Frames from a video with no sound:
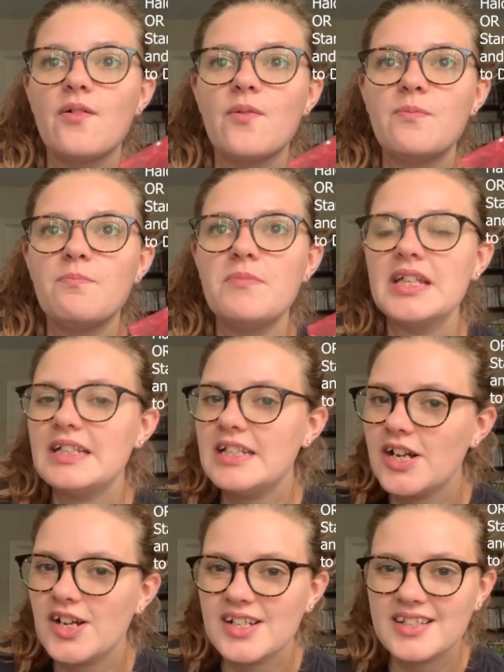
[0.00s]

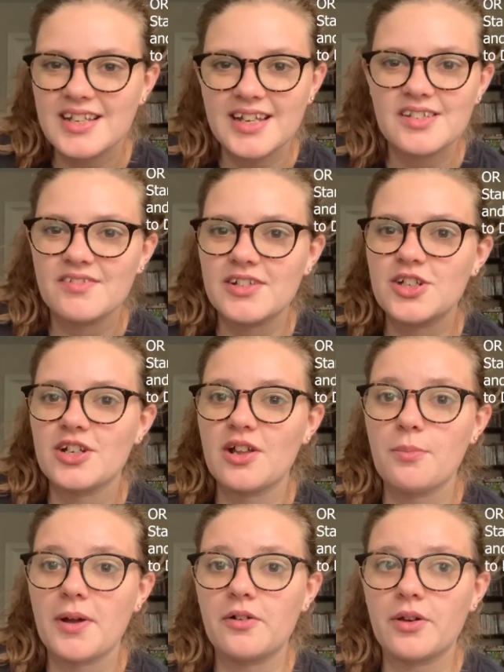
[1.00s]
military science fiction
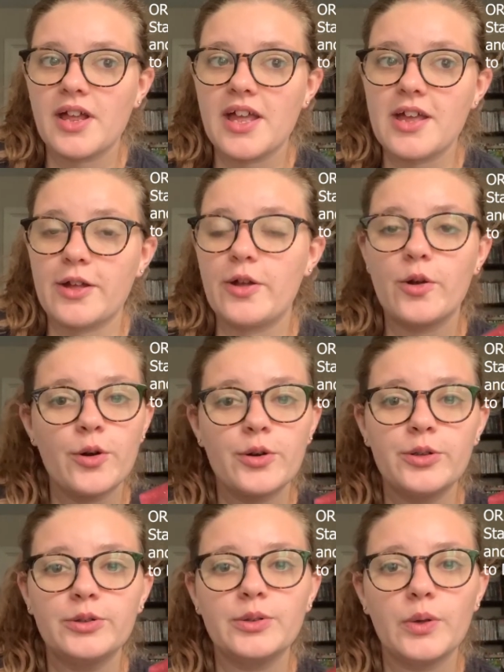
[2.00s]
about a
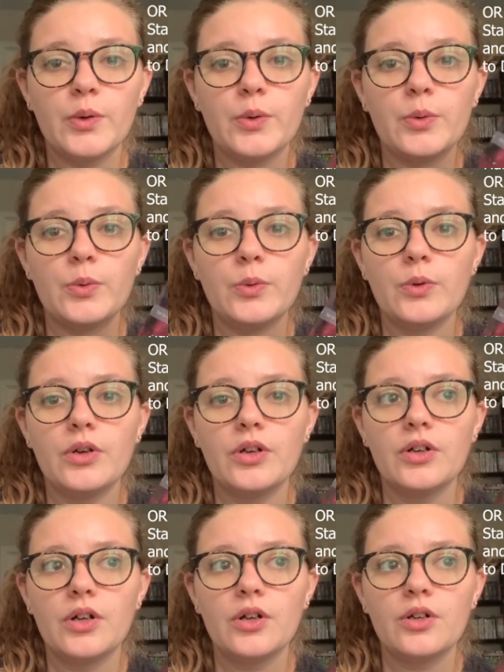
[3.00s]
girl who
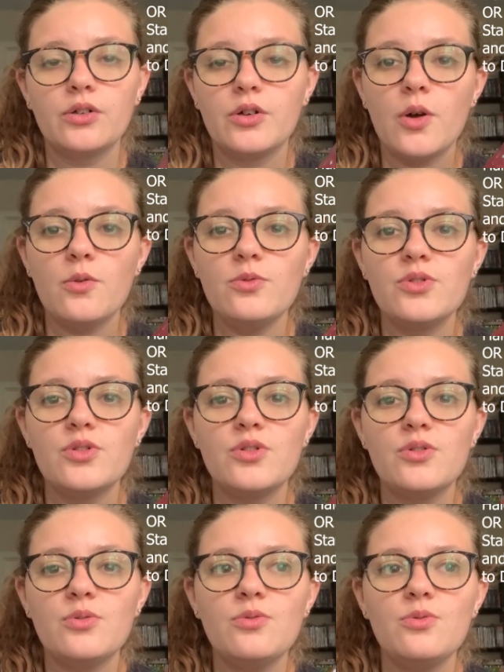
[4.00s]
goes
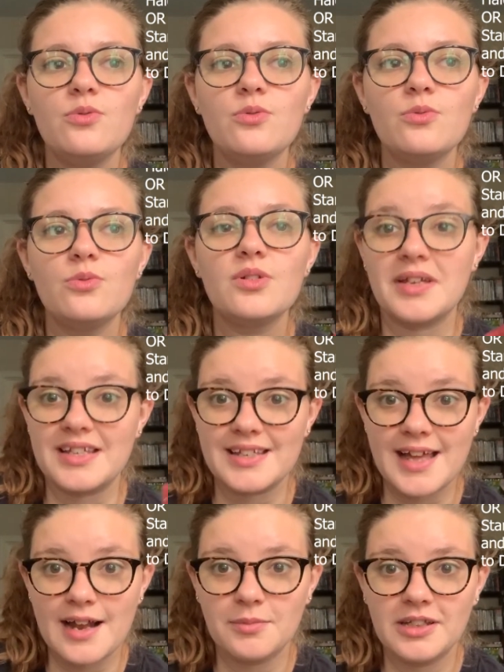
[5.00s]
to Space
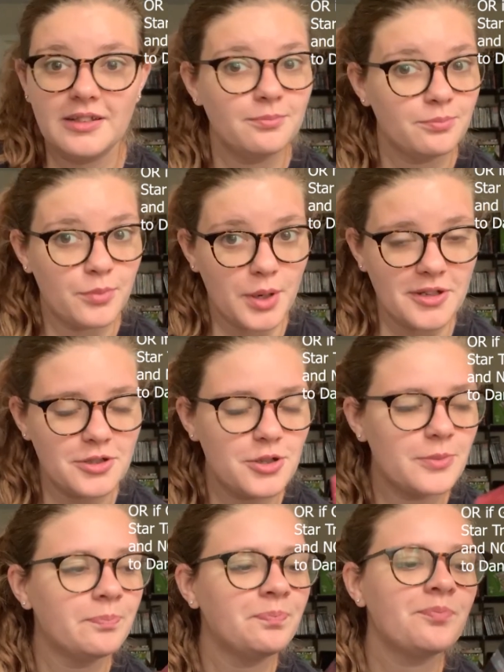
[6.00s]
Academy, pretty much,
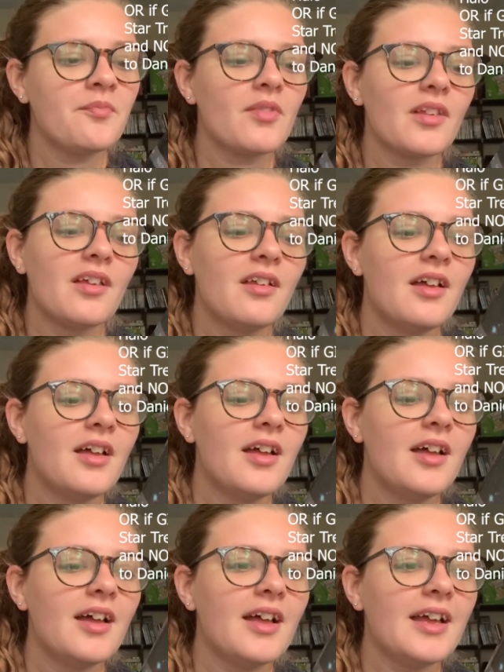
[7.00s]

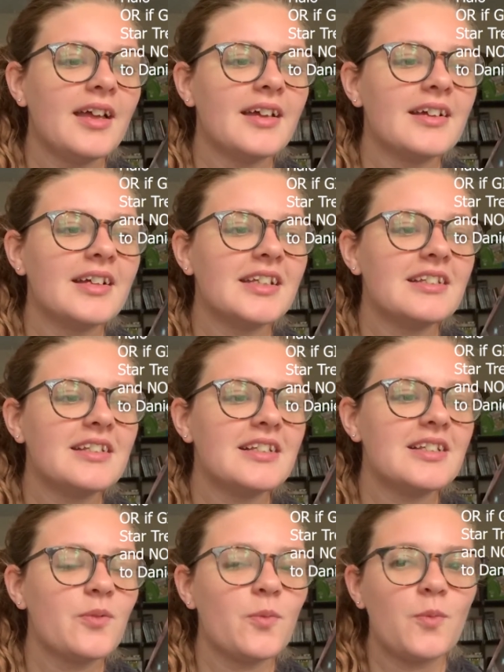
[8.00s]

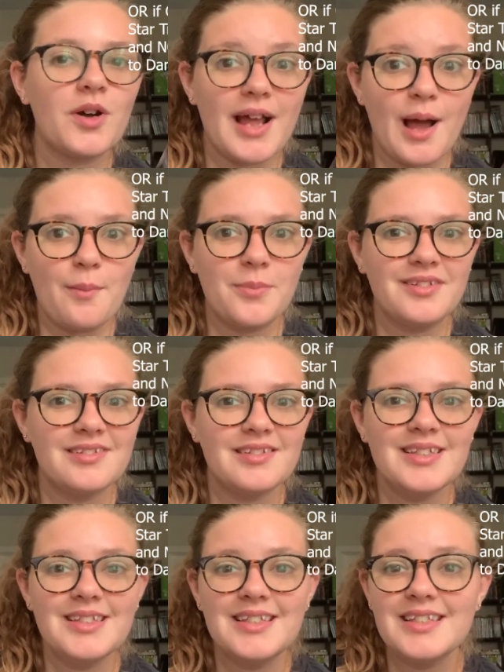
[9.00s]
and what
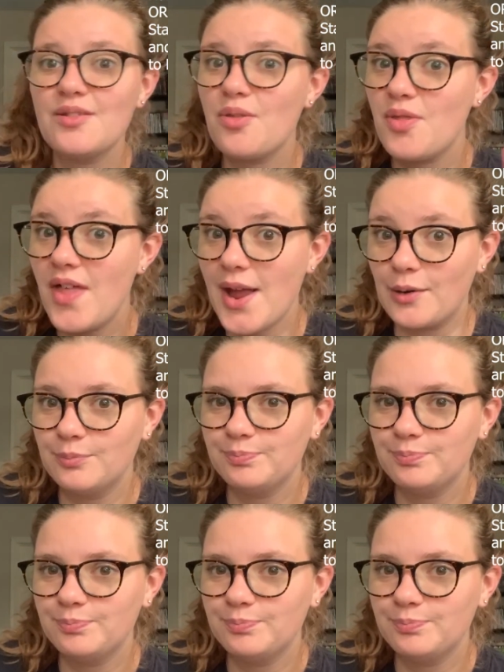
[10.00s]
happens there.